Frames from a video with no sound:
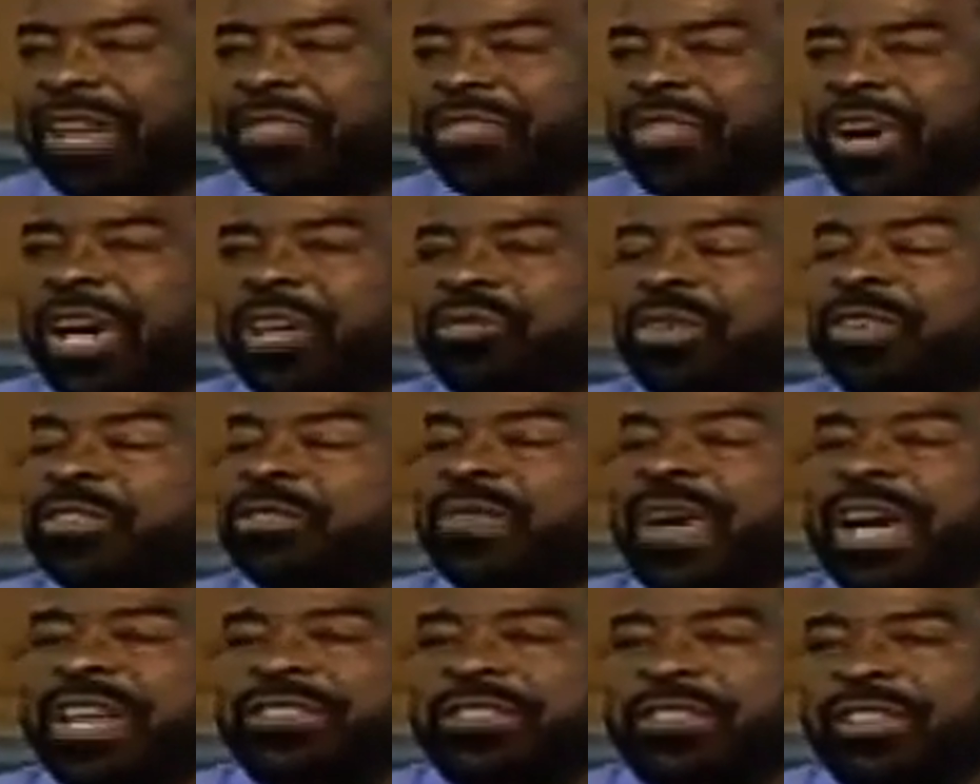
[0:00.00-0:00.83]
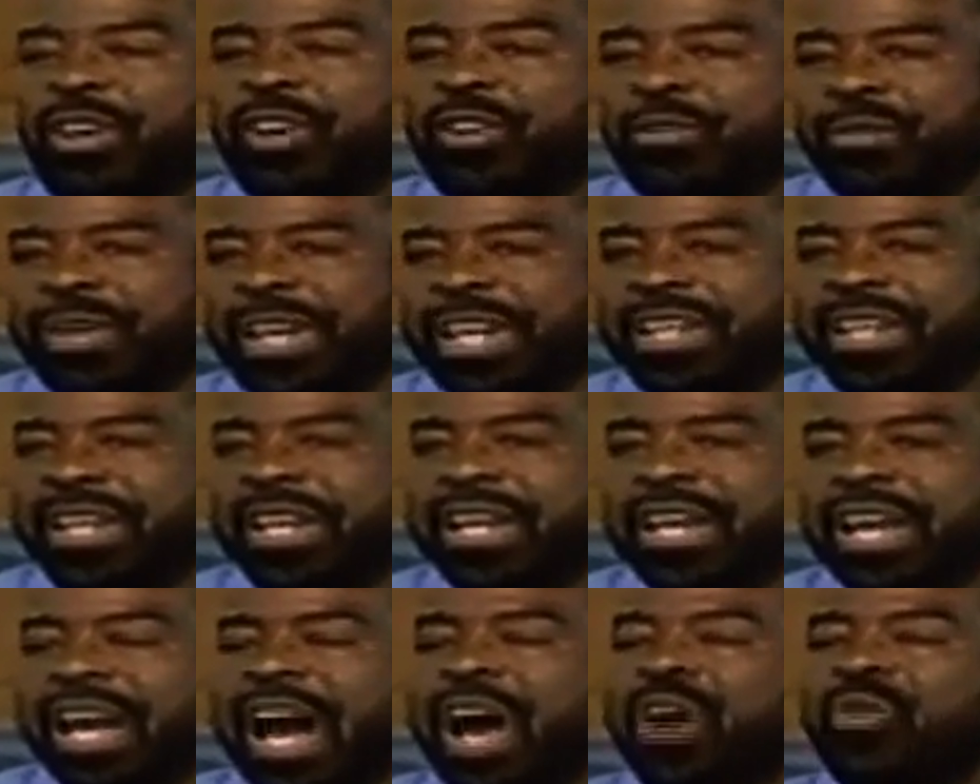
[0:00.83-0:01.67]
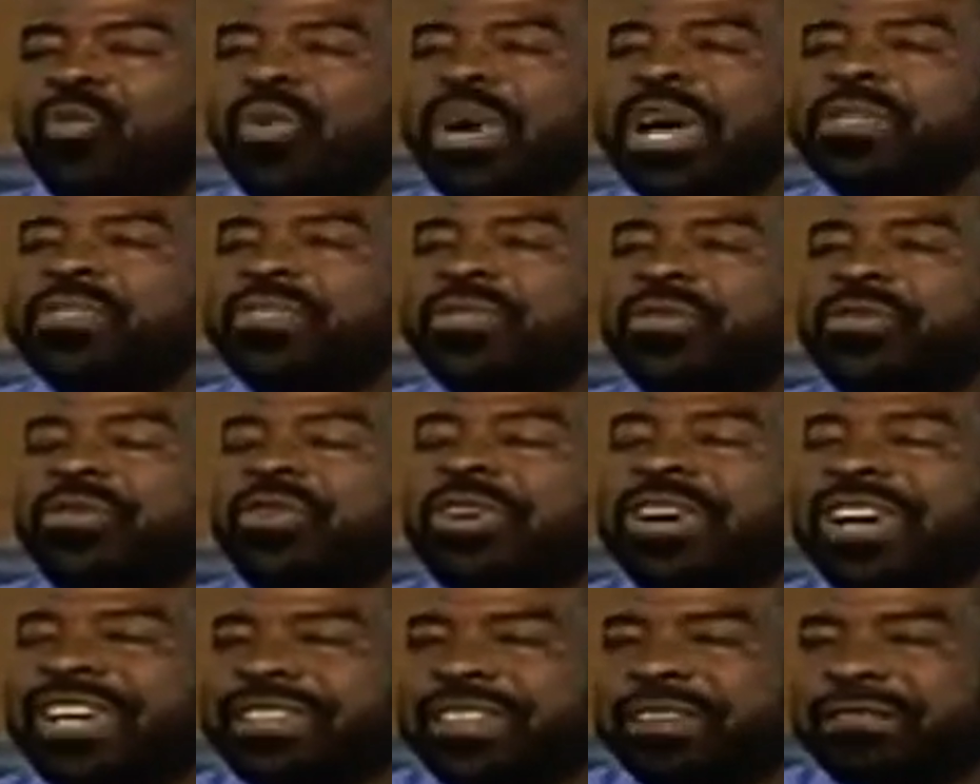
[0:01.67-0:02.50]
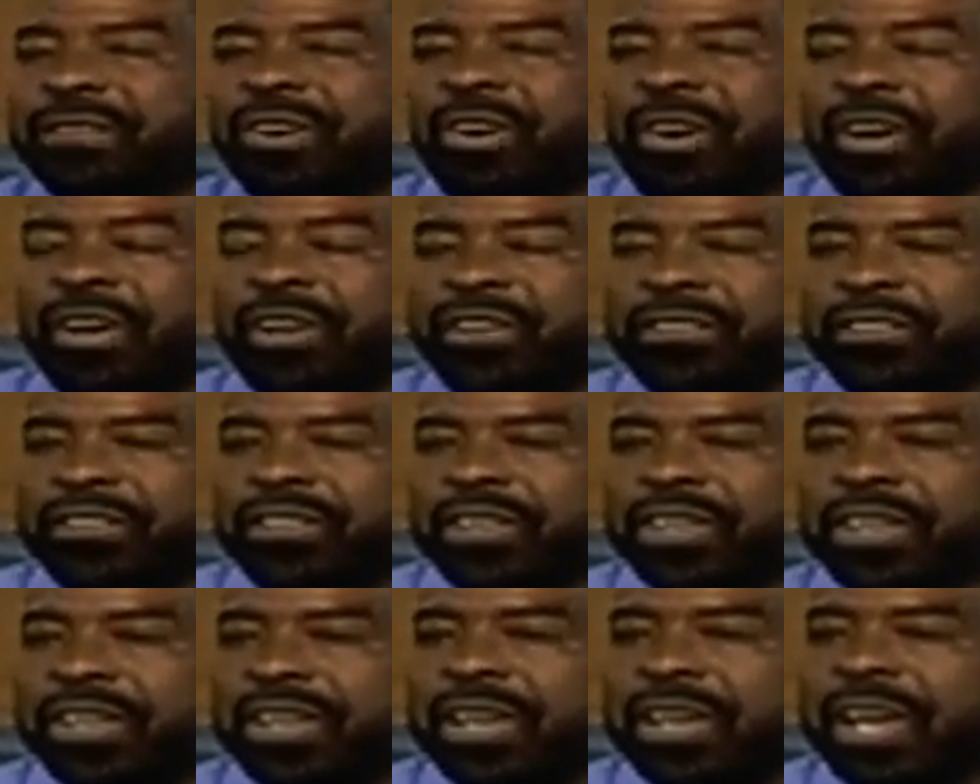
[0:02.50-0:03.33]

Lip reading: I thought was my soulmate. I went through a divorce.